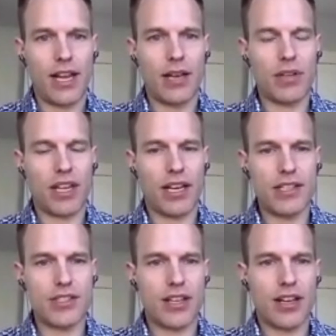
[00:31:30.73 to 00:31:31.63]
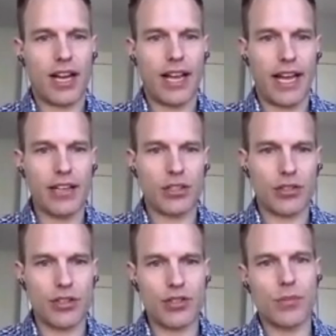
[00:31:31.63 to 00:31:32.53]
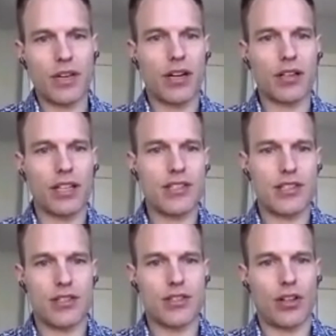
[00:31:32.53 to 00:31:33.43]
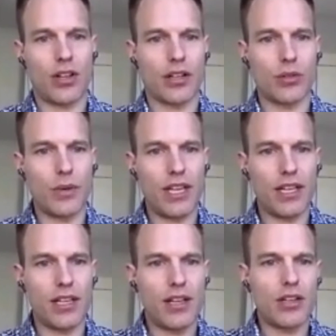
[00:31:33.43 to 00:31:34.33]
And because I had to learn so many hard lessons along the way,